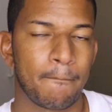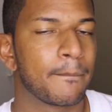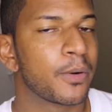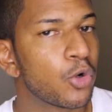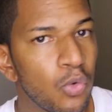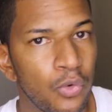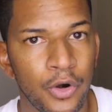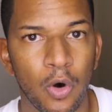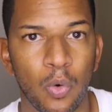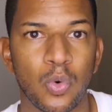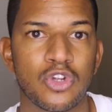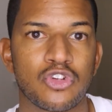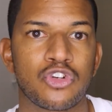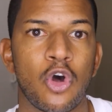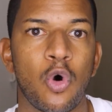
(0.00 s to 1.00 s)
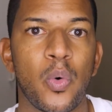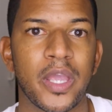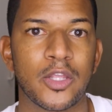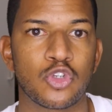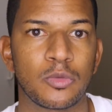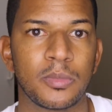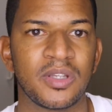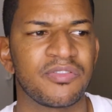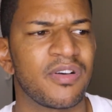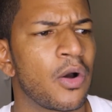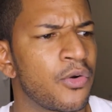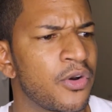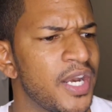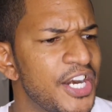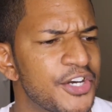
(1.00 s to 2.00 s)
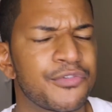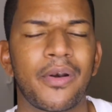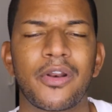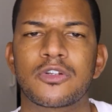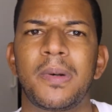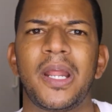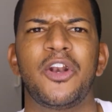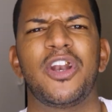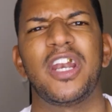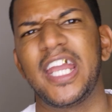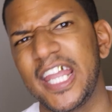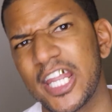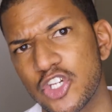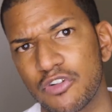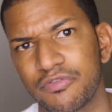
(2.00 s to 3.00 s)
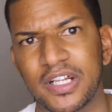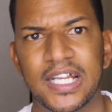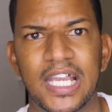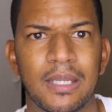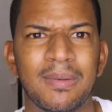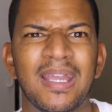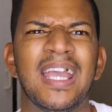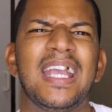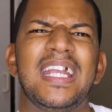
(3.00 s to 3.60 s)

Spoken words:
Bruno was nowhere to be found. Rashford was playing on the edge of the game.